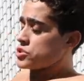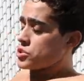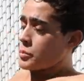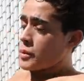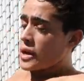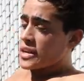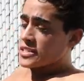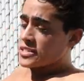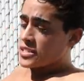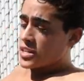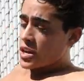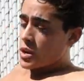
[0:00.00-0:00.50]
So
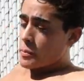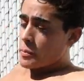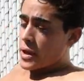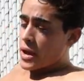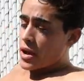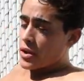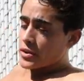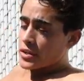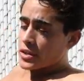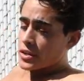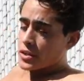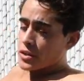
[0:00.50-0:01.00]
my setup
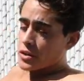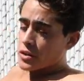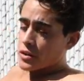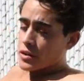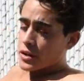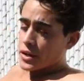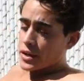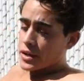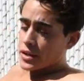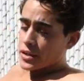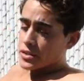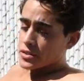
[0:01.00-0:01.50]
out
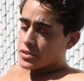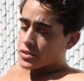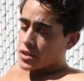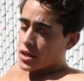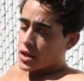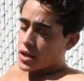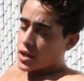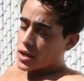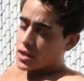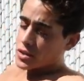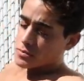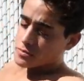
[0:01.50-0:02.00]
here is
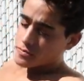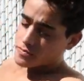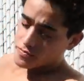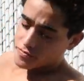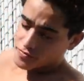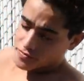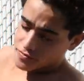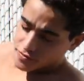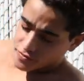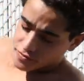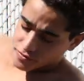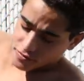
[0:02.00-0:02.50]

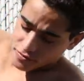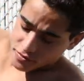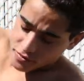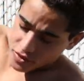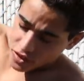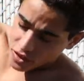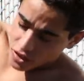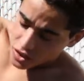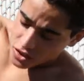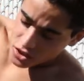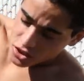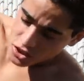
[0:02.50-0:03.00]

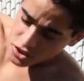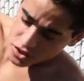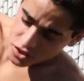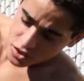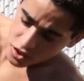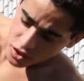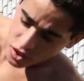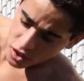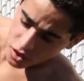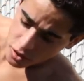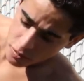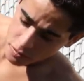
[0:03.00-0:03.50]

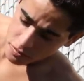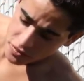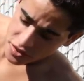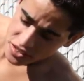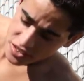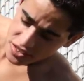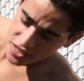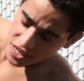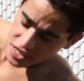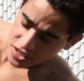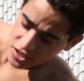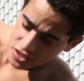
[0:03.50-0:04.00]
this
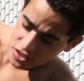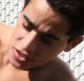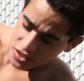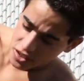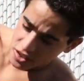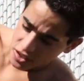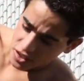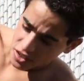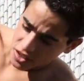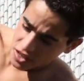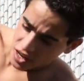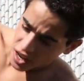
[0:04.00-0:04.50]
is actually
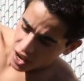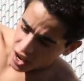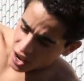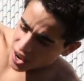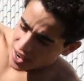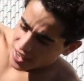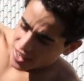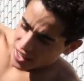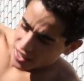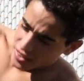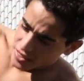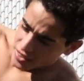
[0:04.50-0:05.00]
a
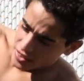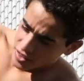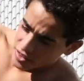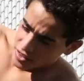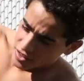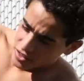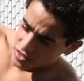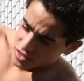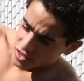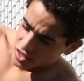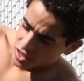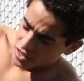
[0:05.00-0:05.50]
cot, I
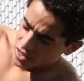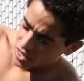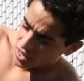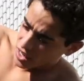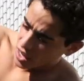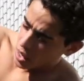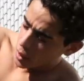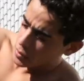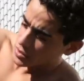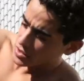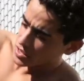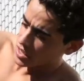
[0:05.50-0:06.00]
think it's on
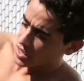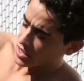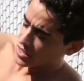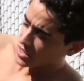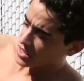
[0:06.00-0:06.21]
Amazon.